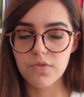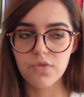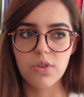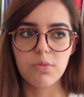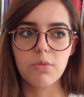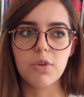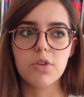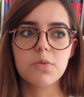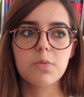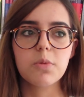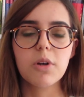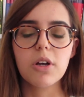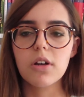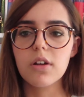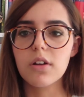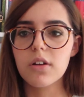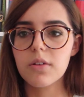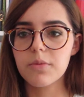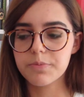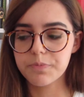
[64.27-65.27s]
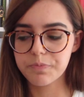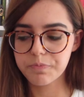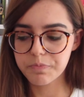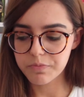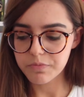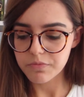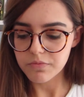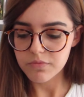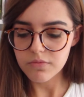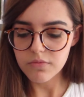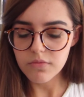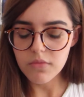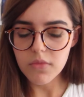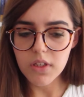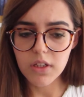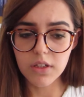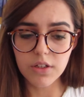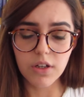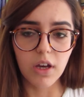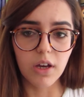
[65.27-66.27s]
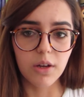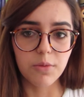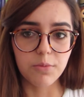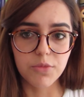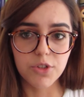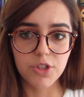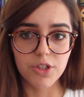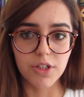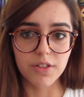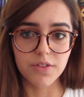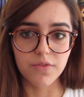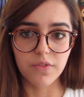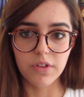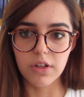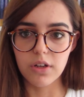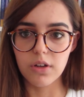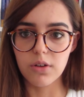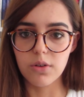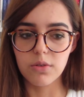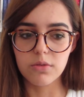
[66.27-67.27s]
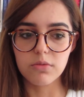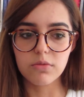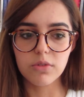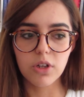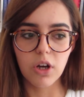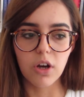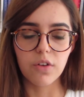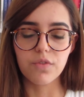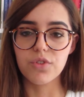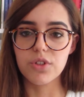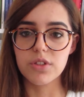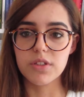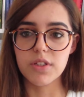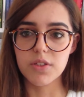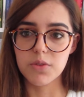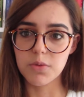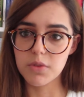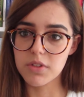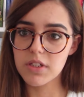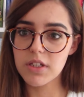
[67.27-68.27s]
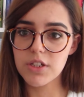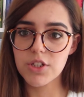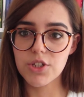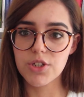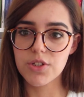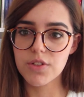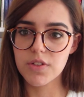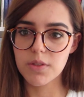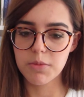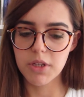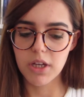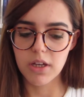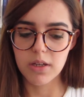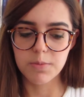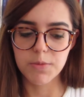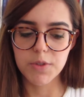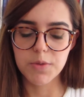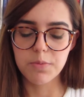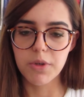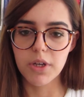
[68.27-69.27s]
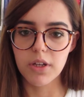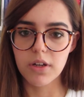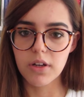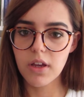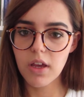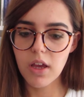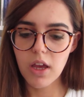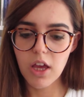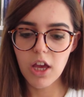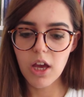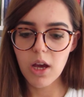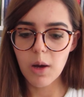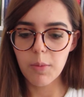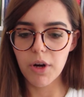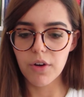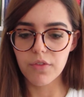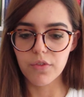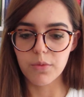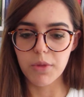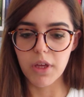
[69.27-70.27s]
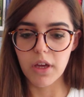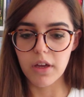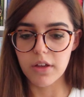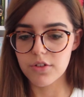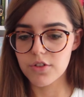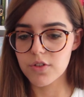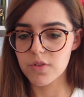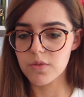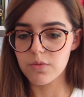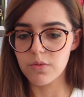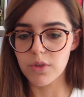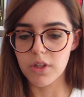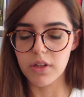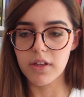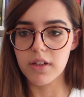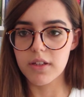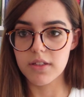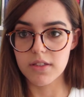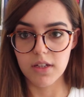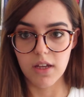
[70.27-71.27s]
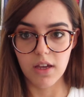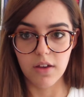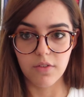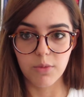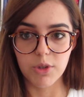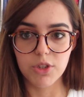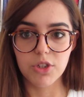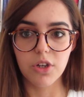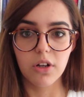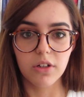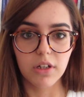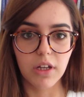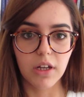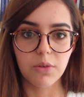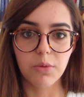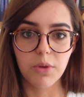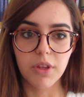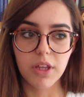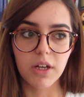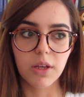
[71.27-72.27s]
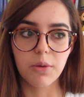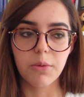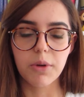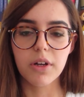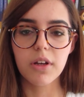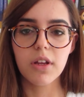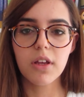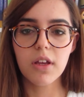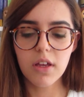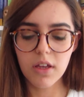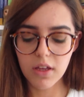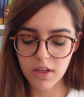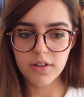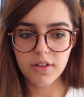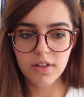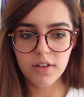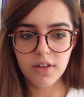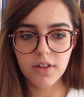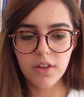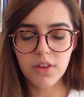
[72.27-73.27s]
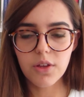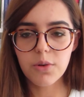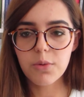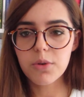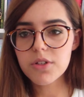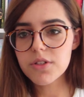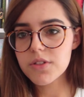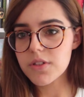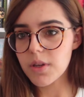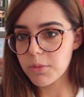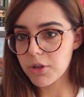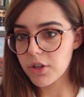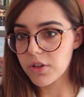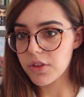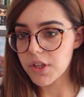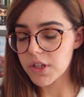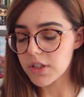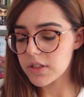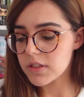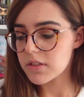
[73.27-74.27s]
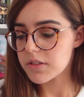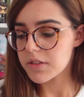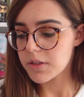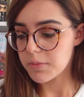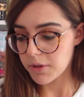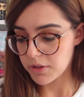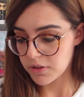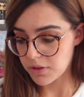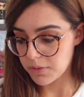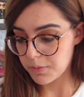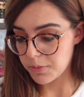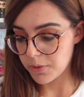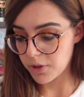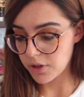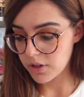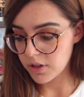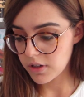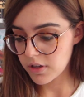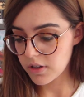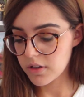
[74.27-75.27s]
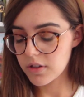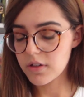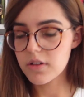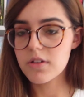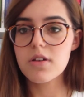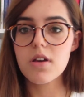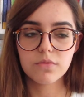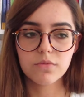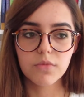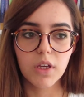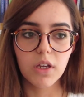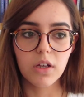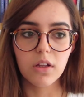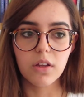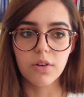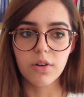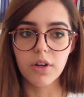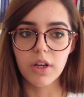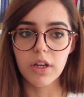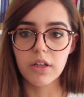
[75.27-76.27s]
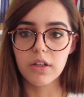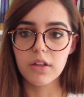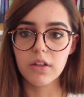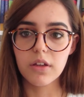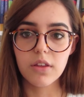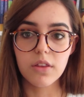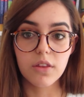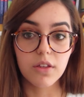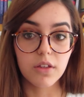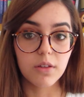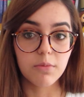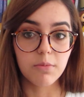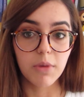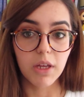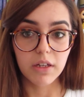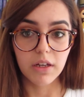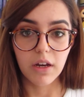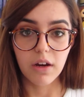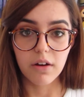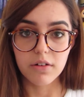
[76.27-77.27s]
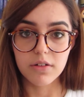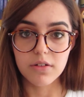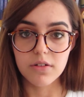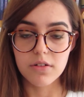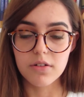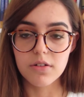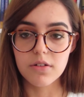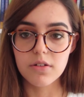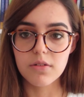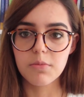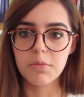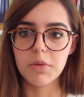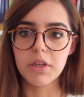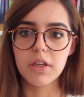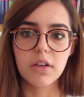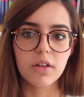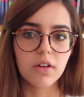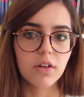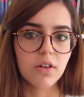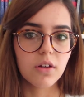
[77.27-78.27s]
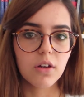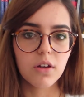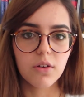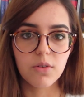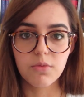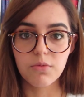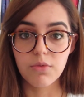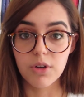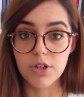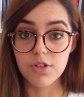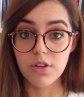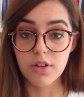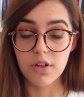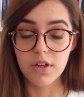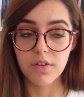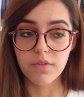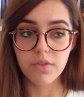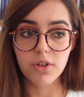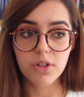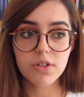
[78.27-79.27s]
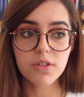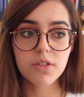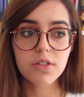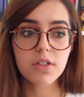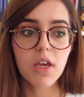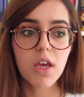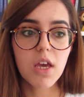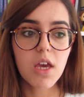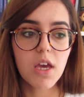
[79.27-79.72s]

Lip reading: for the most part. She has video conferences with teachers sometimes, but apart from that, she really doesn't have much contact with anyone. There were some good things about the book, including the main character being racially diverse,